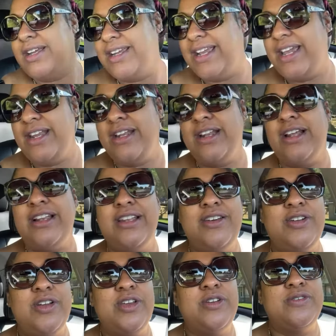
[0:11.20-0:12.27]
getting a
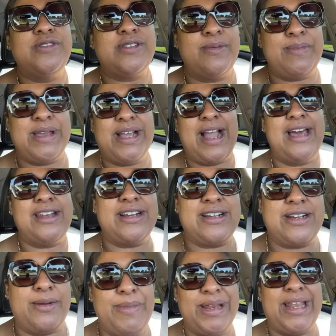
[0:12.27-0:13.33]
little used to me kind of
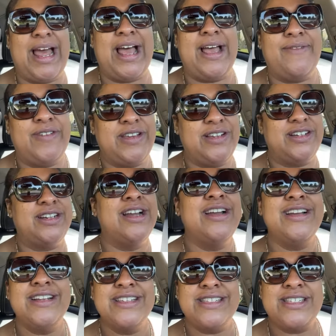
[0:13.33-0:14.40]
coming live here
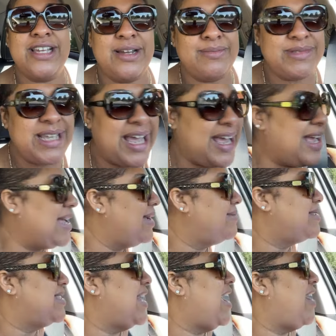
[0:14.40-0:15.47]

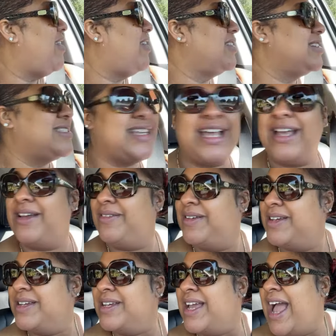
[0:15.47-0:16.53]
sometimes, not all the time.
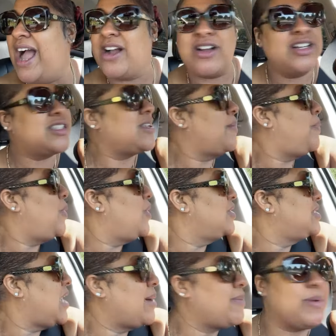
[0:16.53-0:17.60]
I cooked some
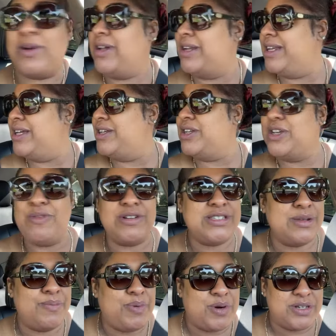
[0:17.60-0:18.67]
pork chop earlier. Do you want
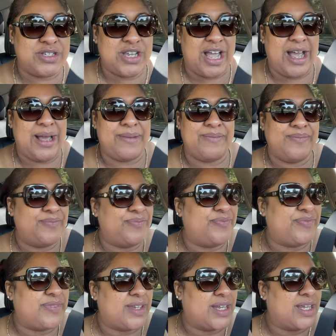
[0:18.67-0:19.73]
some pork chop?
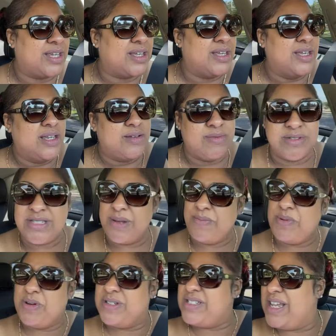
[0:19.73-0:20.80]
Want some
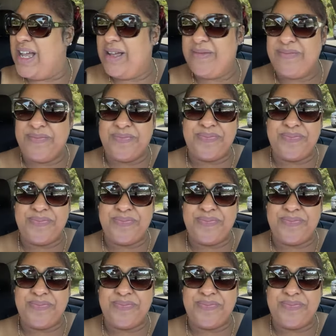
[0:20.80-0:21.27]
pork chop?